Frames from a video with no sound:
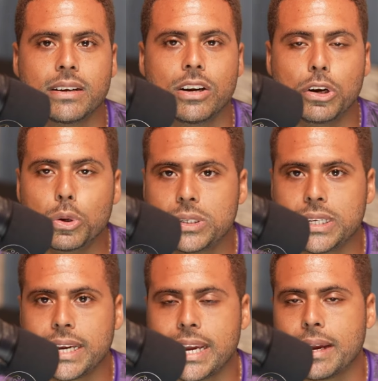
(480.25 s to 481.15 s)
lose the
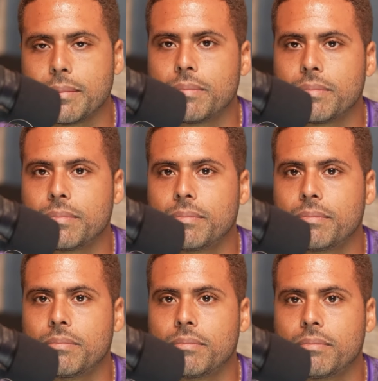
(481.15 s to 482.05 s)
game
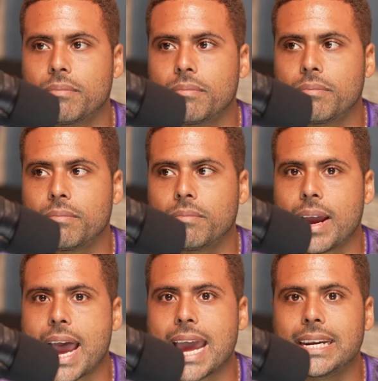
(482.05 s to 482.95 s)

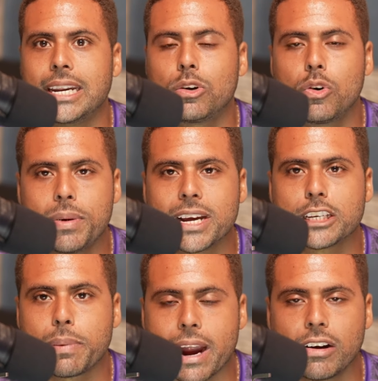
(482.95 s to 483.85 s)
and it could be a
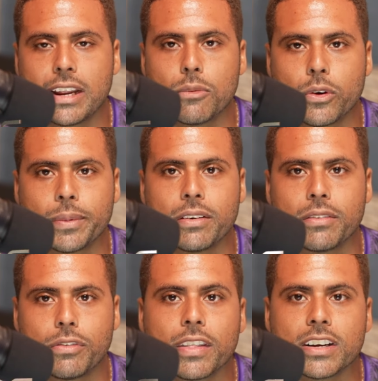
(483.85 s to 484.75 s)
spiraling moment
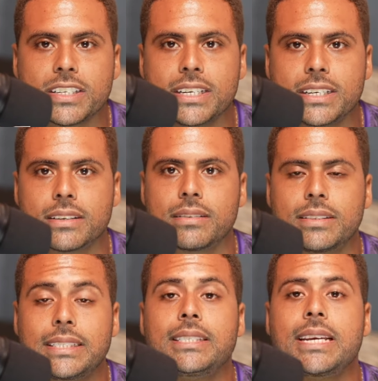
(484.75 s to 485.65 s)
for their season.
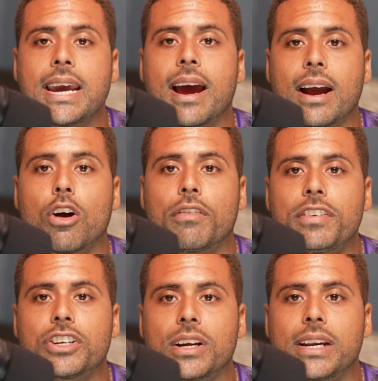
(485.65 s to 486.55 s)
Ten Hag
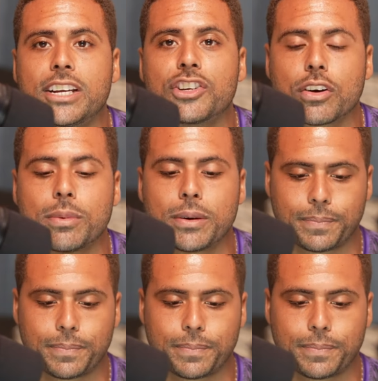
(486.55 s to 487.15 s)
officially in trouble.